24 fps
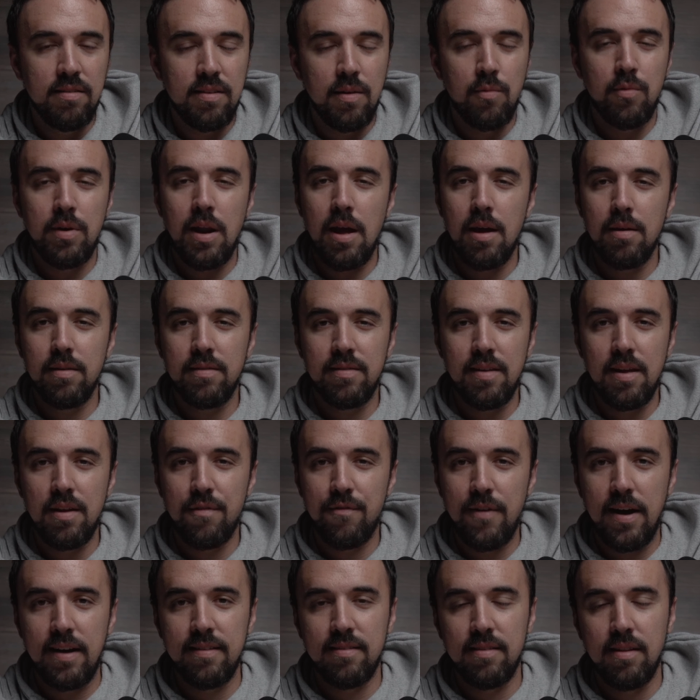And when I say
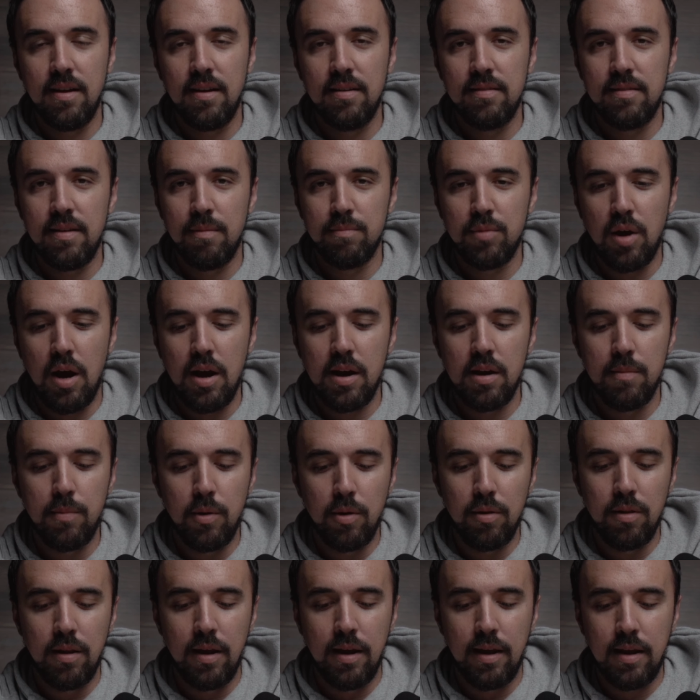fast lens, I'm talking
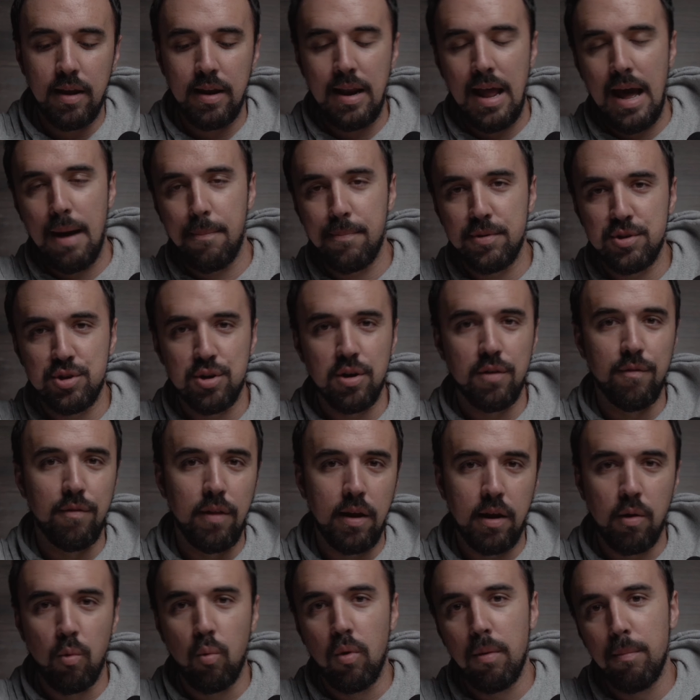about like an aperture of
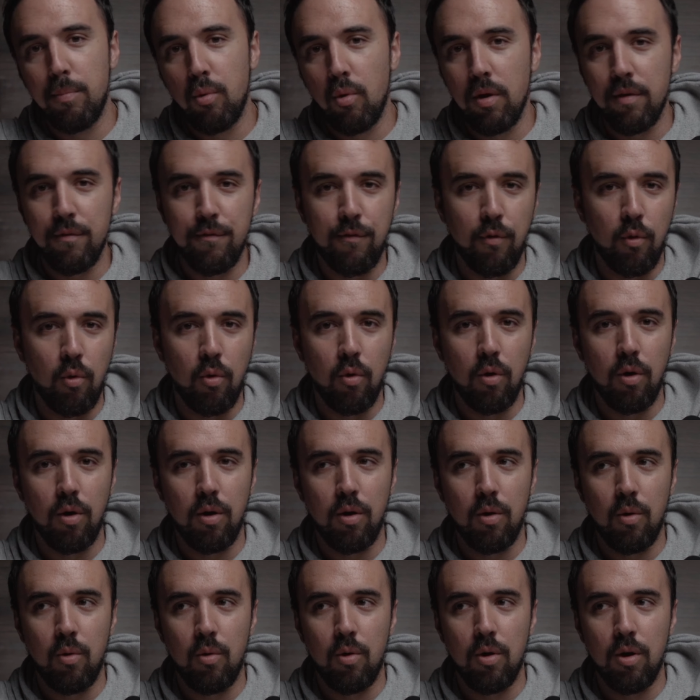like a 1.4
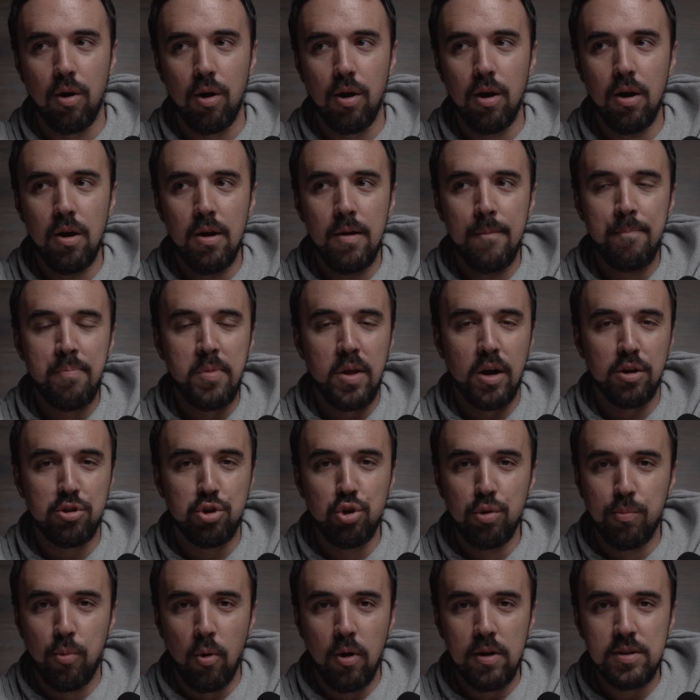or a
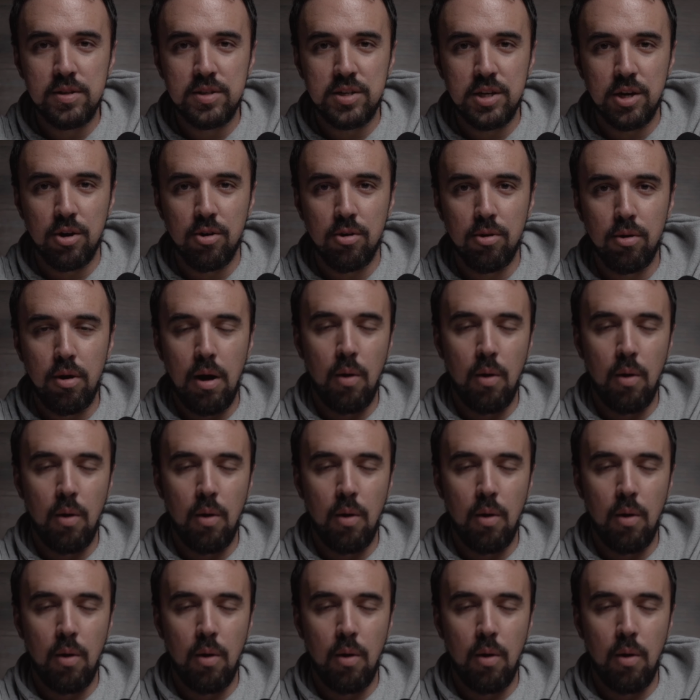2.0.